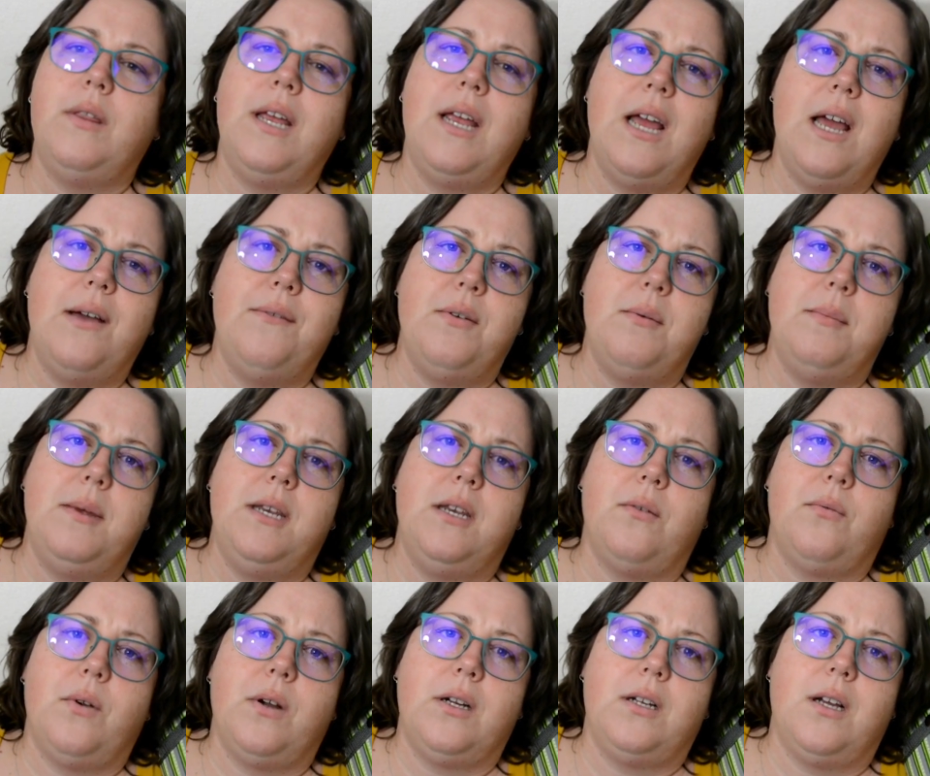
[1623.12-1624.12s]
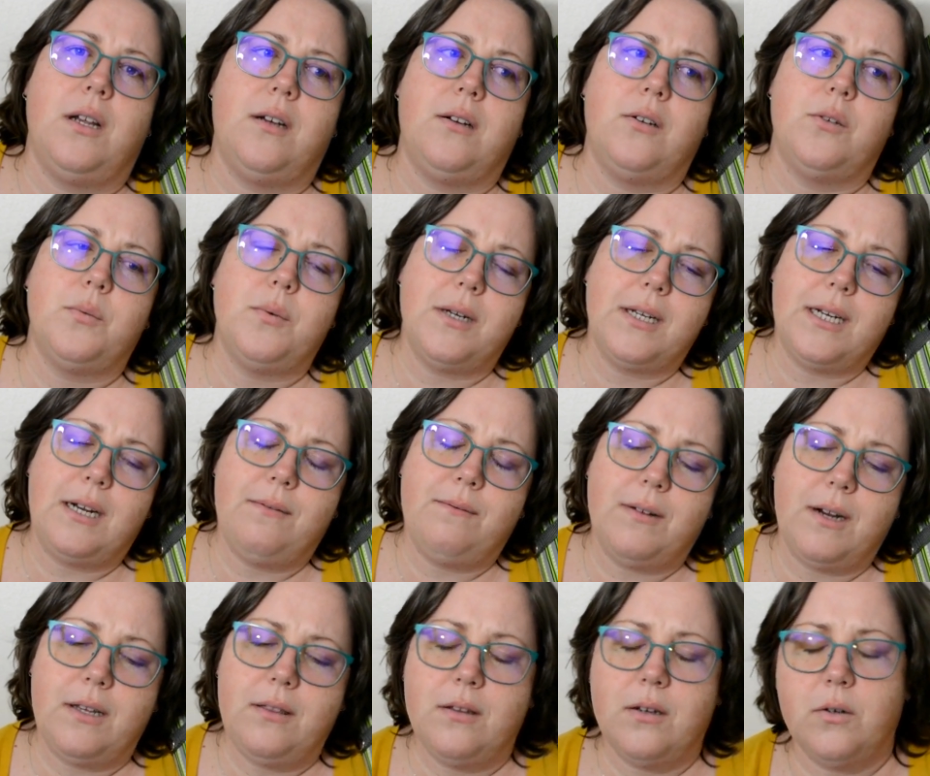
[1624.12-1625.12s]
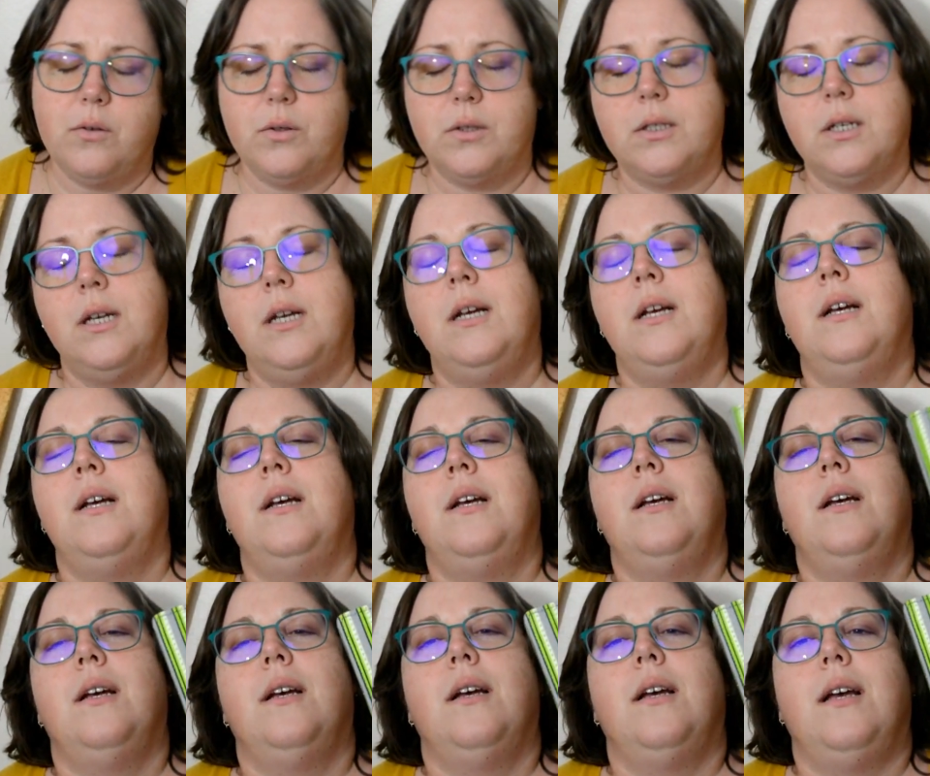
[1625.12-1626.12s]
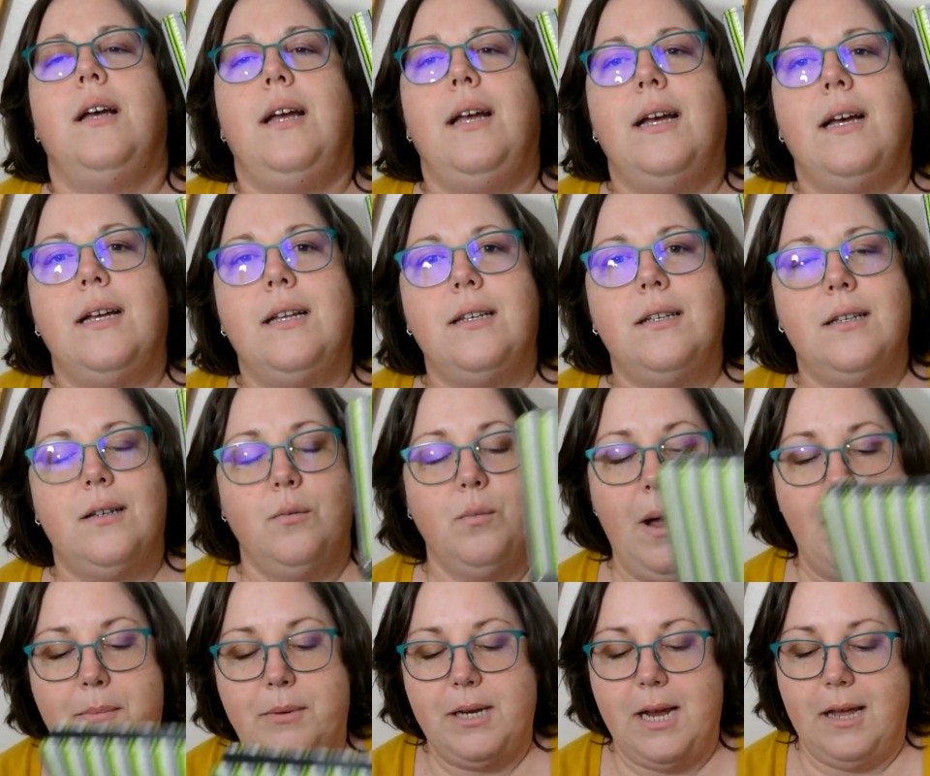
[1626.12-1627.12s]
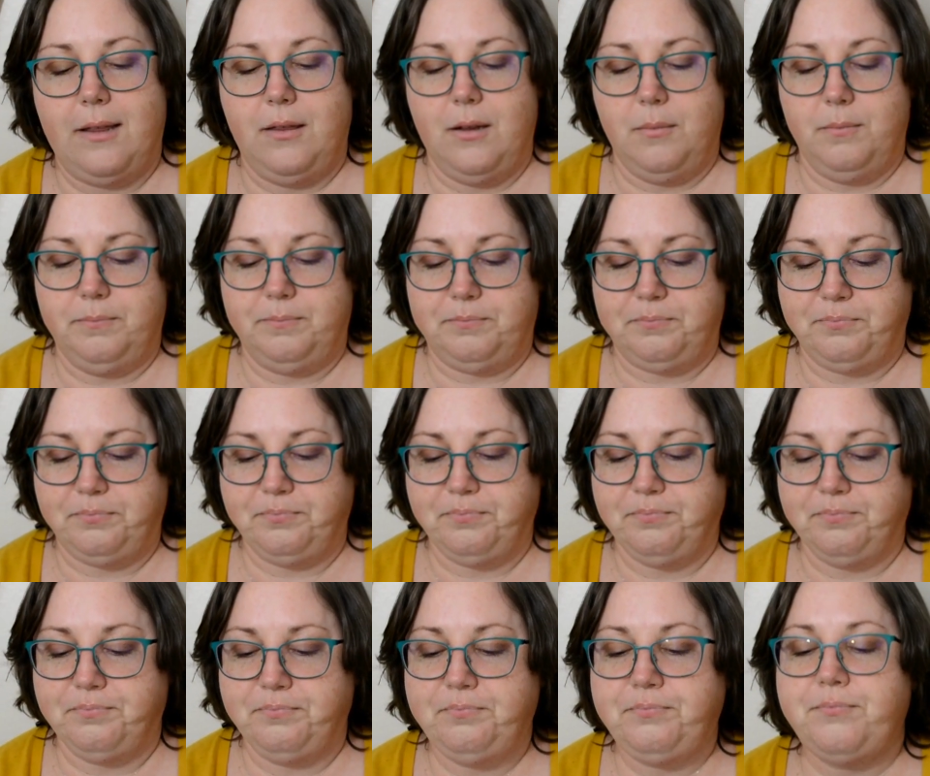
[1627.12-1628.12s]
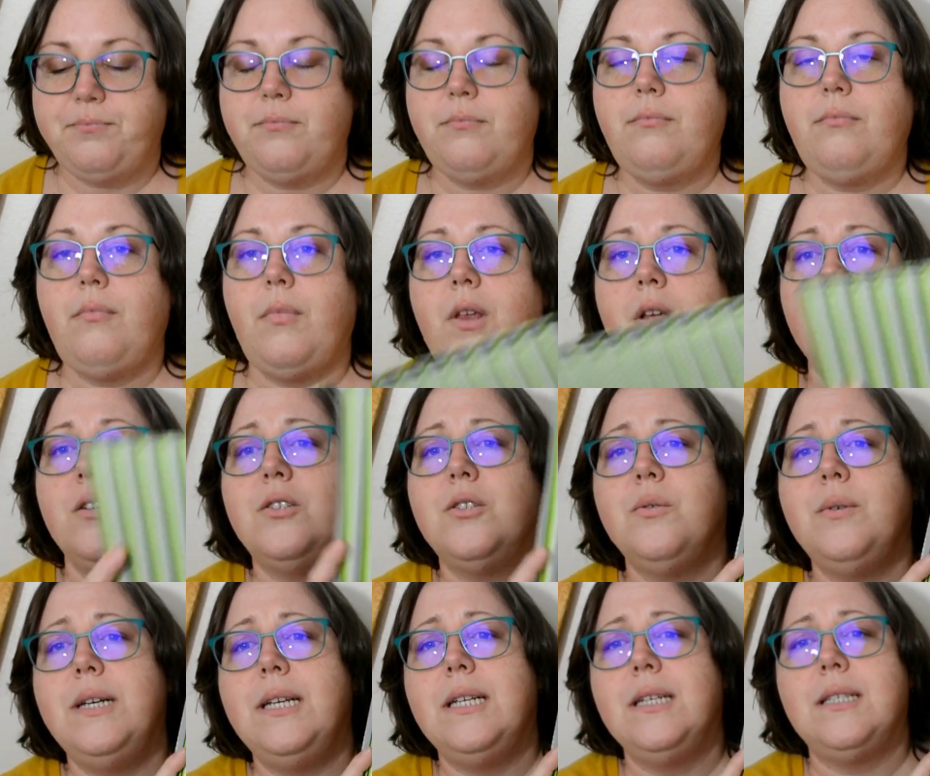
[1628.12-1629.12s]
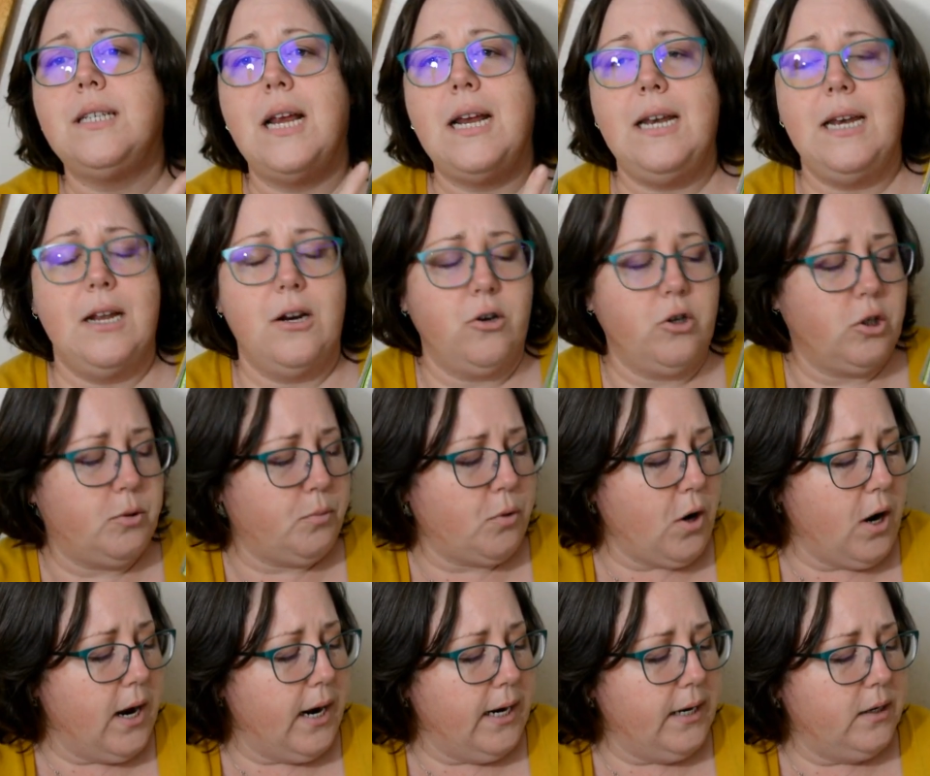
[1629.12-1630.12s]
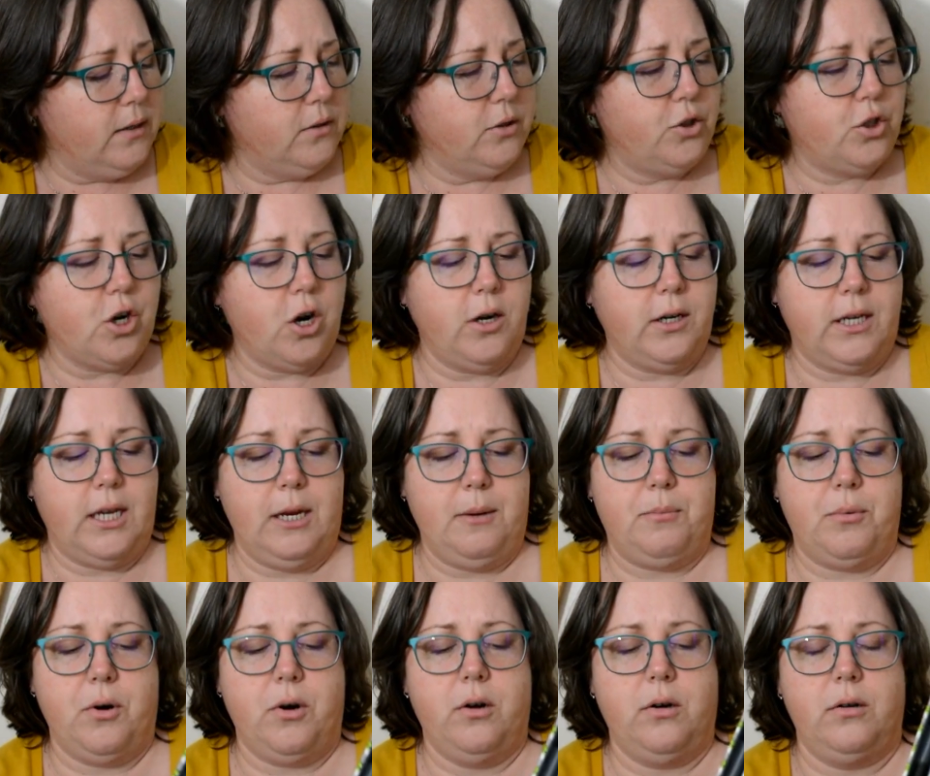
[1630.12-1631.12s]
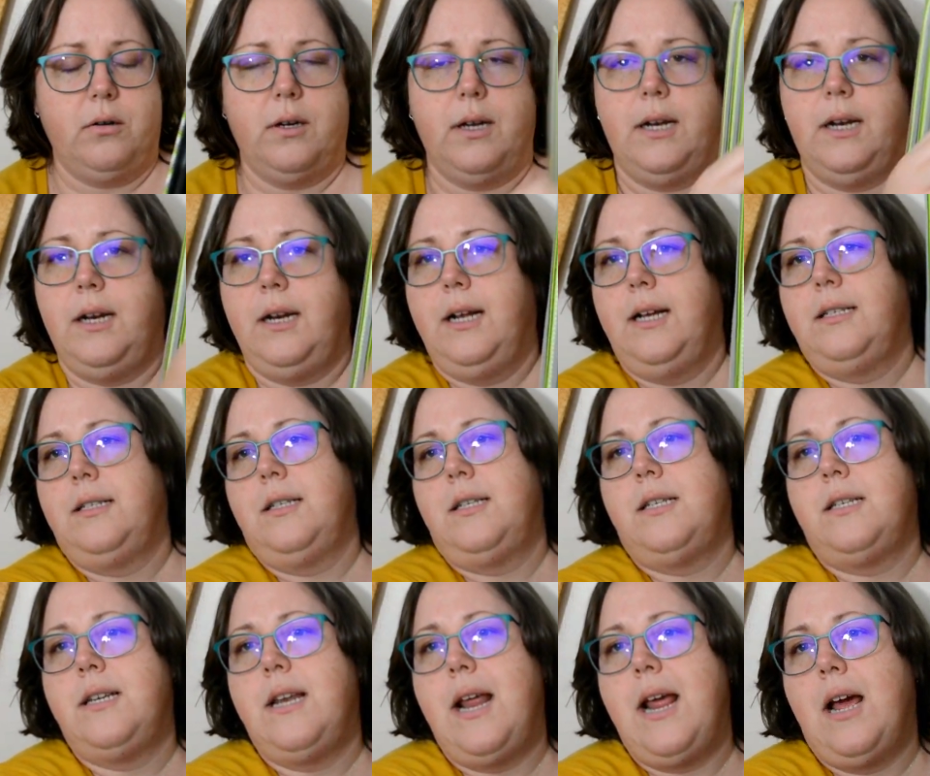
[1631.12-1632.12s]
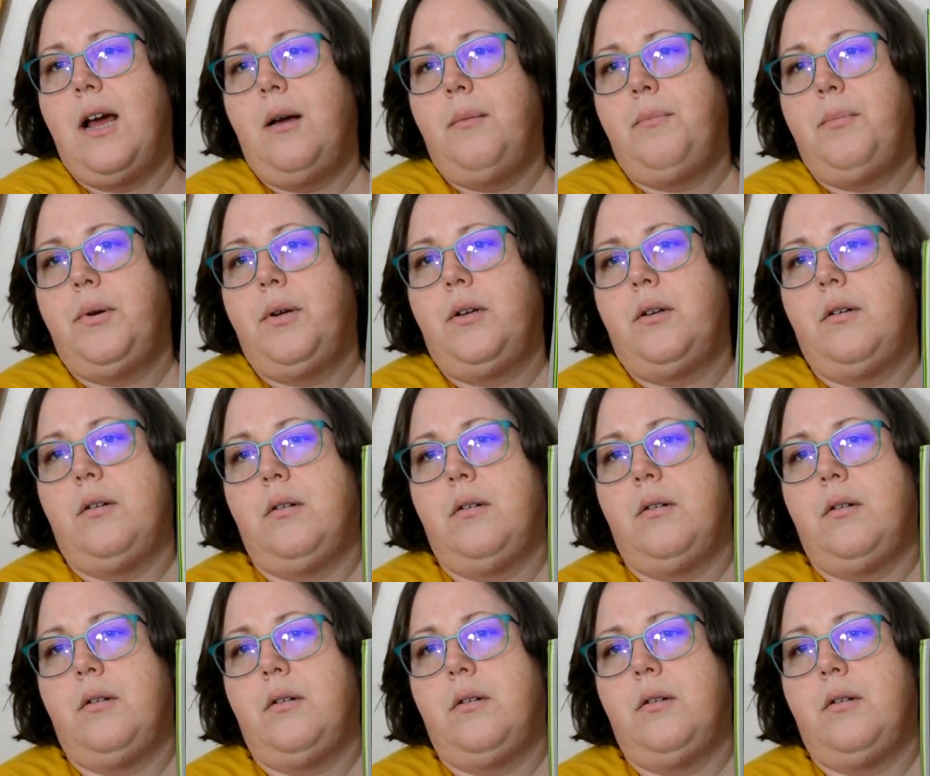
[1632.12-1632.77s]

they have them in different colors. Where can I find those? And Webs had them. So it is a Knitter's Pride chart keeper, and it has a snap,